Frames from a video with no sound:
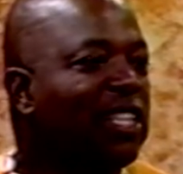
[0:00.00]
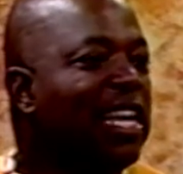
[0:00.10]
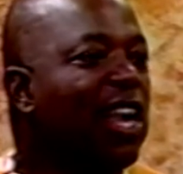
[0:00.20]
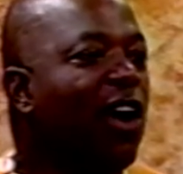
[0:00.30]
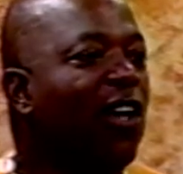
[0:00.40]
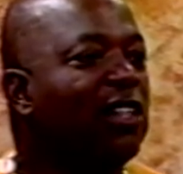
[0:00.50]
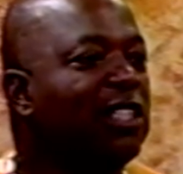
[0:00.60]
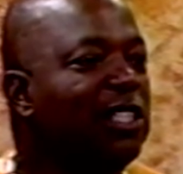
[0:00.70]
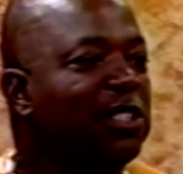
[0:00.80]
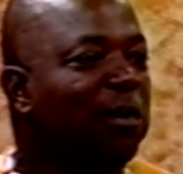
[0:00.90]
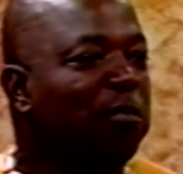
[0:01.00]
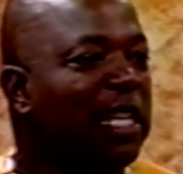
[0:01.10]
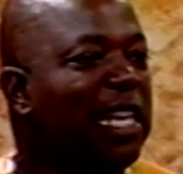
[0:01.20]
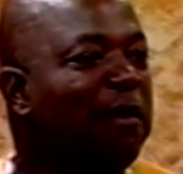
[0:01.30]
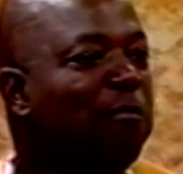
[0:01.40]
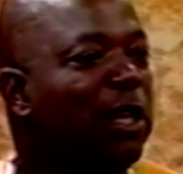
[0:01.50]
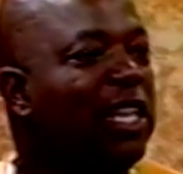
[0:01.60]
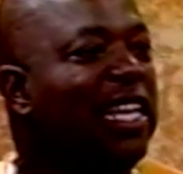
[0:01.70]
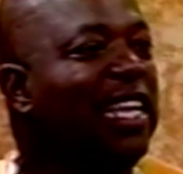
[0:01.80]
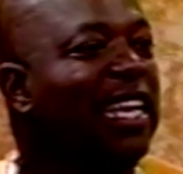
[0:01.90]
They got all these bling
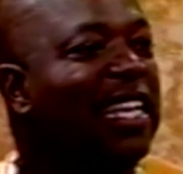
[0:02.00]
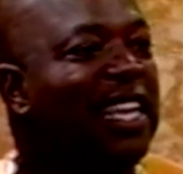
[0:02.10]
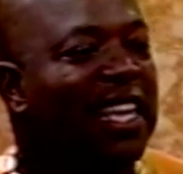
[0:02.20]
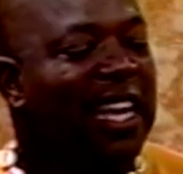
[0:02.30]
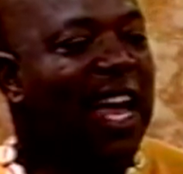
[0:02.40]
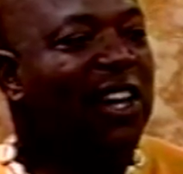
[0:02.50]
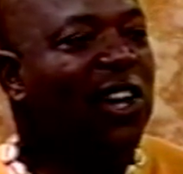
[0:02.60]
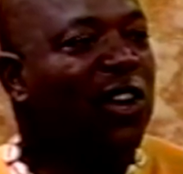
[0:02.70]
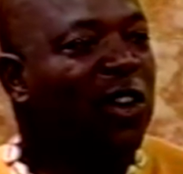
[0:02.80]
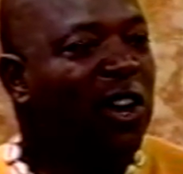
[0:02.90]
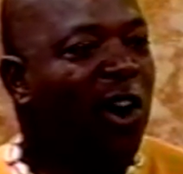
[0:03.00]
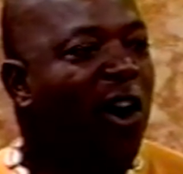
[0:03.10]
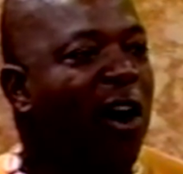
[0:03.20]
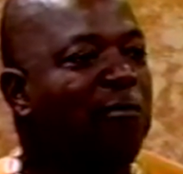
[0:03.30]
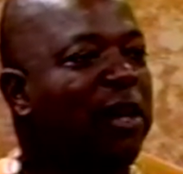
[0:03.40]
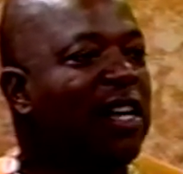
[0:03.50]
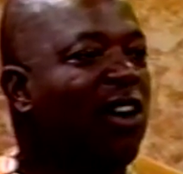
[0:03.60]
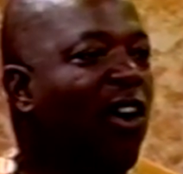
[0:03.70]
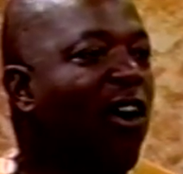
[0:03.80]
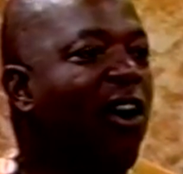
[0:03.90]
bling and got a car, big
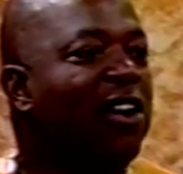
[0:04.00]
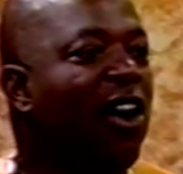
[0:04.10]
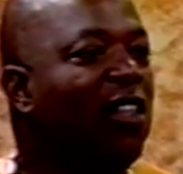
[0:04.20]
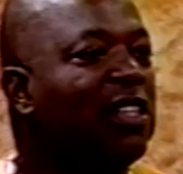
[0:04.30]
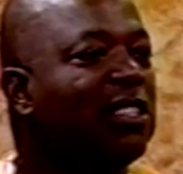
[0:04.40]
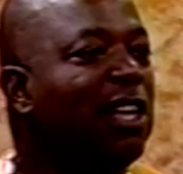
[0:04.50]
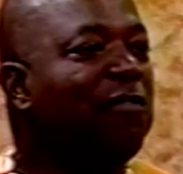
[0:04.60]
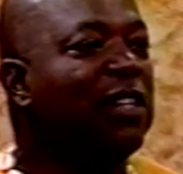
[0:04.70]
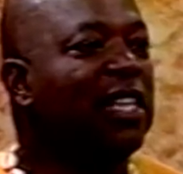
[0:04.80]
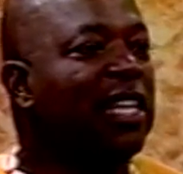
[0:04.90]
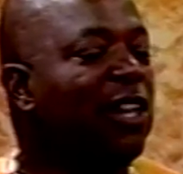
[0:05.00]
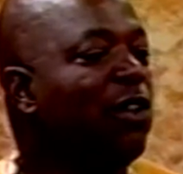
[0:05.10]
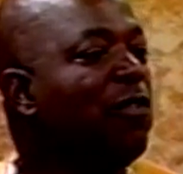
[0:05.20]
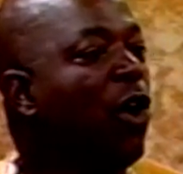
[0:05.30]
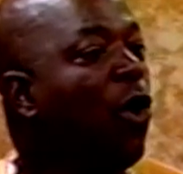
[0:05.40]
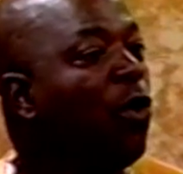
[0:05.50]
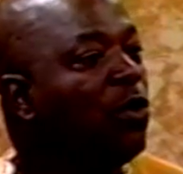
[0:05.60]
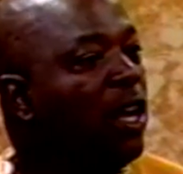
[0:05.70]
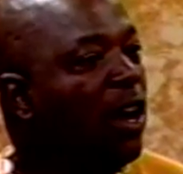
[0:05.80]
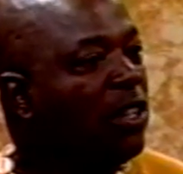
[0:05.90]
car, and all this stuff, and then they don't even
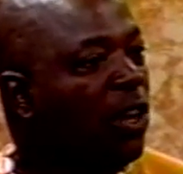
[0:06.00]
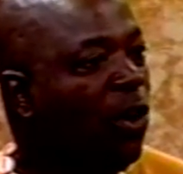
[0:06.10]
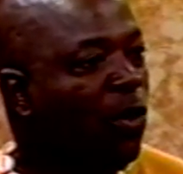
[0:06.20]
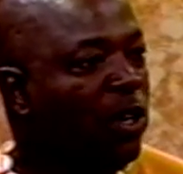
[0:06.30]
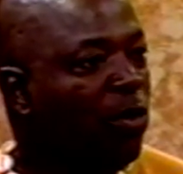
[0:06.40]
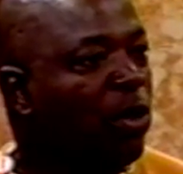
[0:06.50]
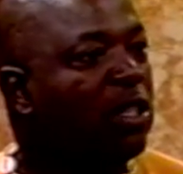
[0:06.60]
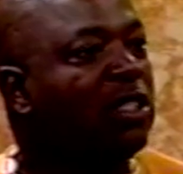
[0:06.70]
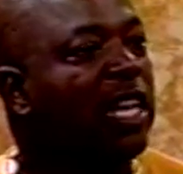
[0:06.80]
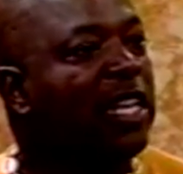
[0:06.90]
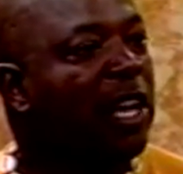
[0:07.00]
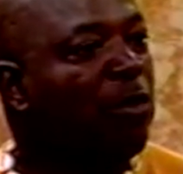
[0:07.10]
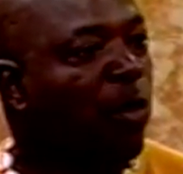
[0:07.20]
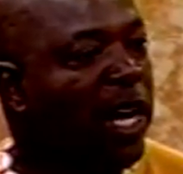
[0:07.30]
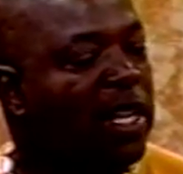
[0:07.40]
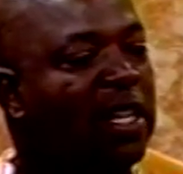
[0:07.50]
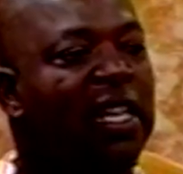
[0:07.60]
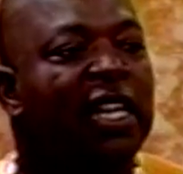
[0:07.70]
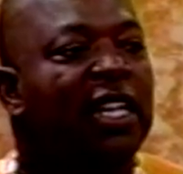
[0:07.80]
own their real estate. They're renting.